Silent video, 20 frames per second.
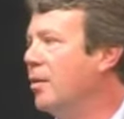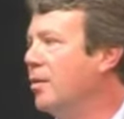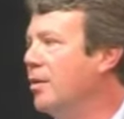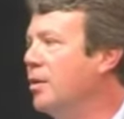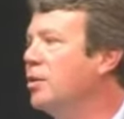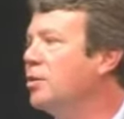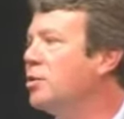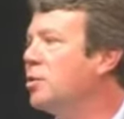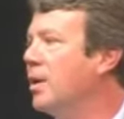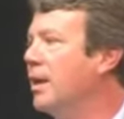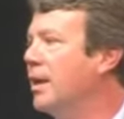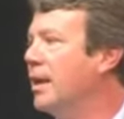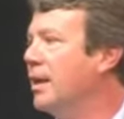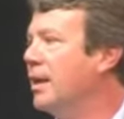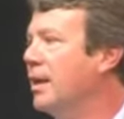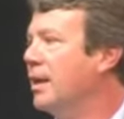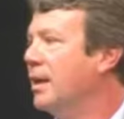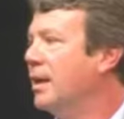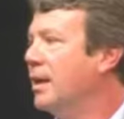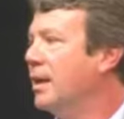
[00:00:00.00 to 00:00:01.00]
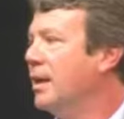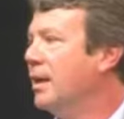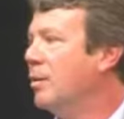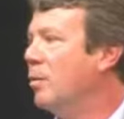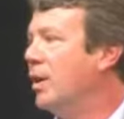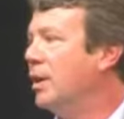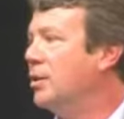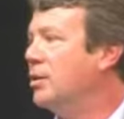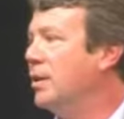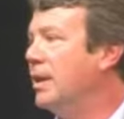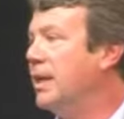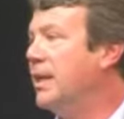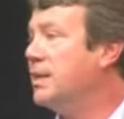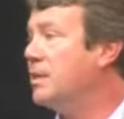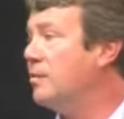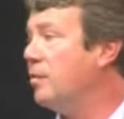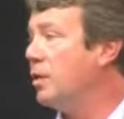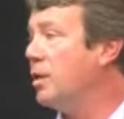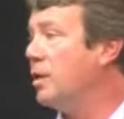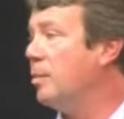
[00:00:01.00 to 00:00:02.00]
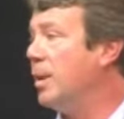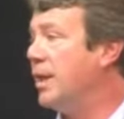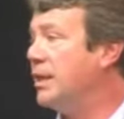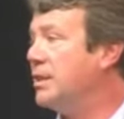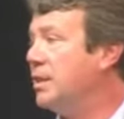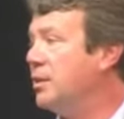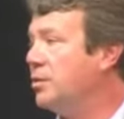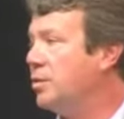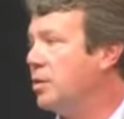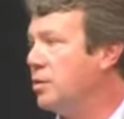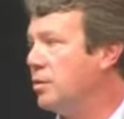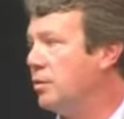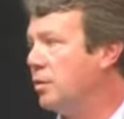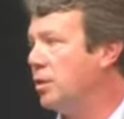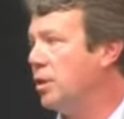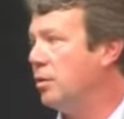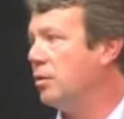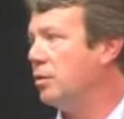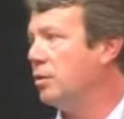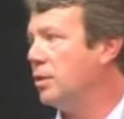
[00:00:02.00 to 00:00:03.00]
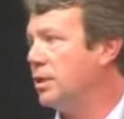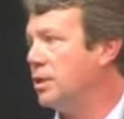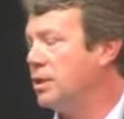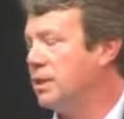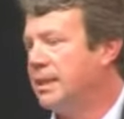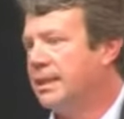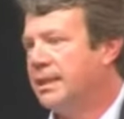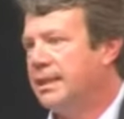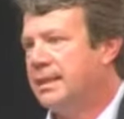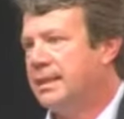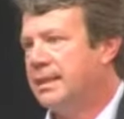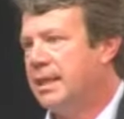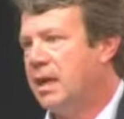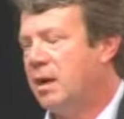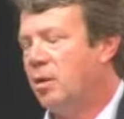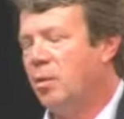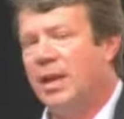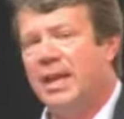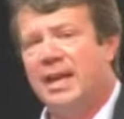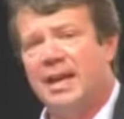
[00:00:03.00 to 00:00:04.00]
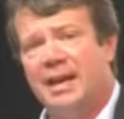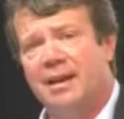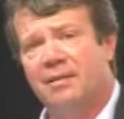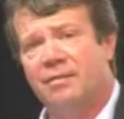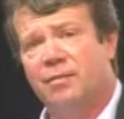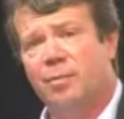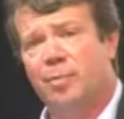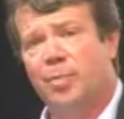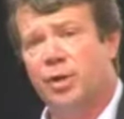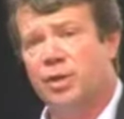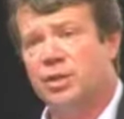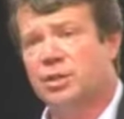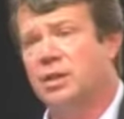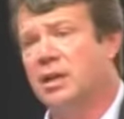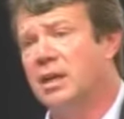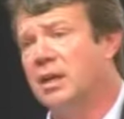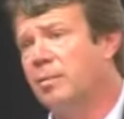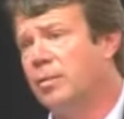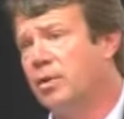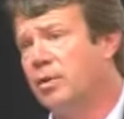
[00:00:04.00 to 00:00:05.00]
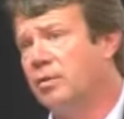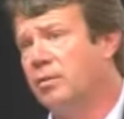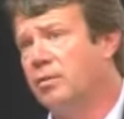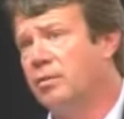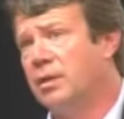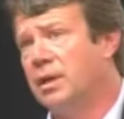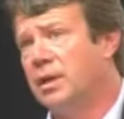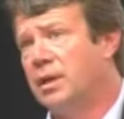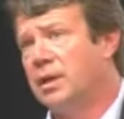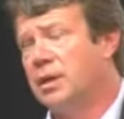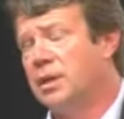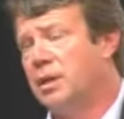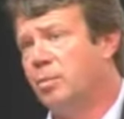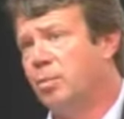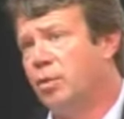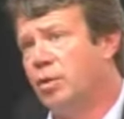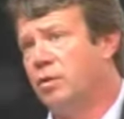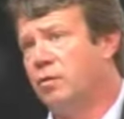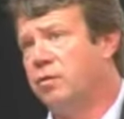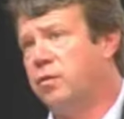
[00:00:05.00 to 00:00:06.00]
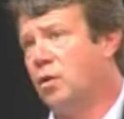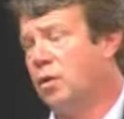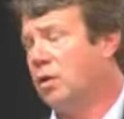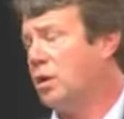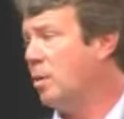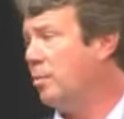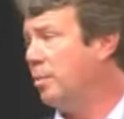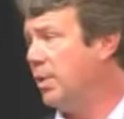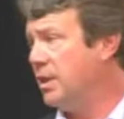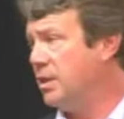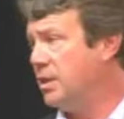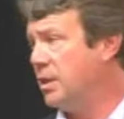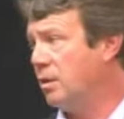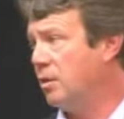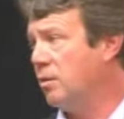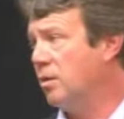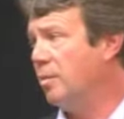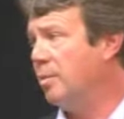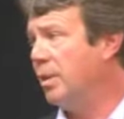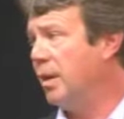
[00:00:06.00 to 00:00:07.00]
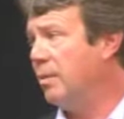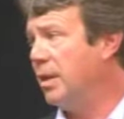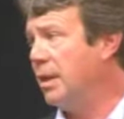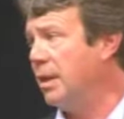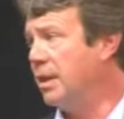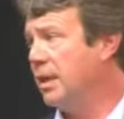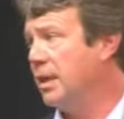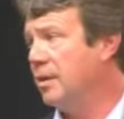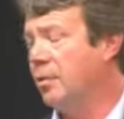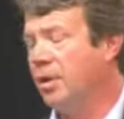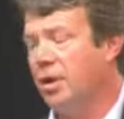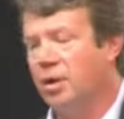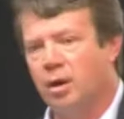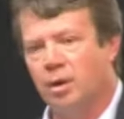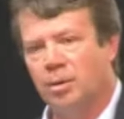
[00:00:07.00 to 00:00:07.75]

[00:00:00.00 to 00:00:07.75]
neutrally where to list for the best interest of shareholders. Now we have, personally, I'm on the board of 4 companies that are going public, and we